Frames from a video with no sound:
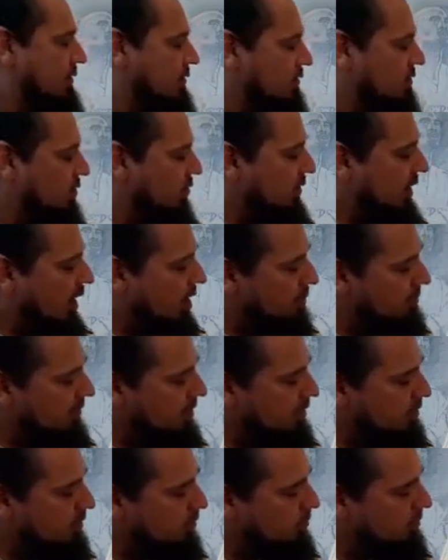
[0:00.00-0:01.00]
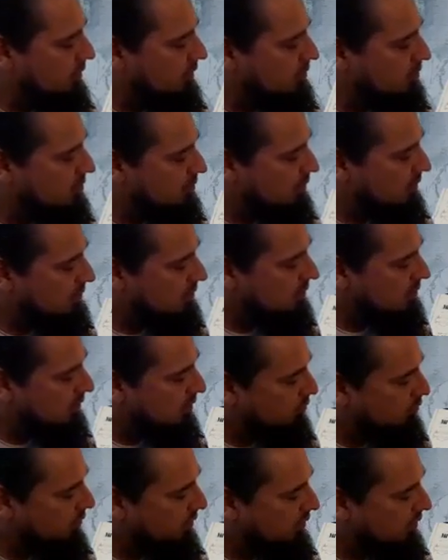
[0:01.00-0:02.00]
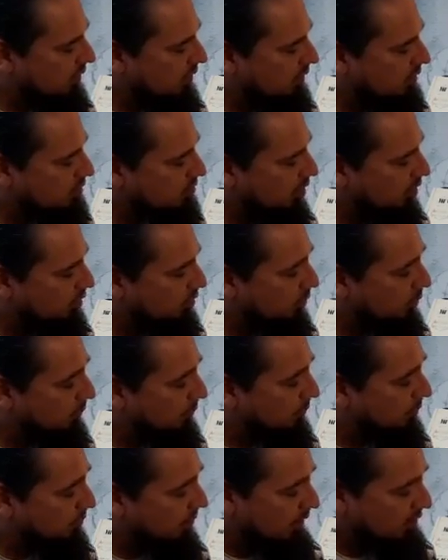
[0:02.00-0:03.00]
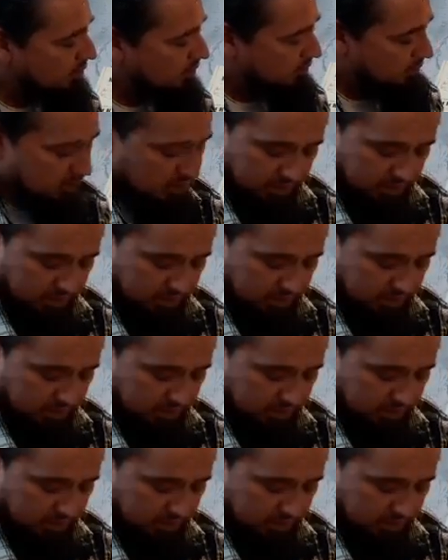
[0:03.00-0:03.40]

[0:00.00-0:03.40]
so now I'm gonna do this different guitar chord progression.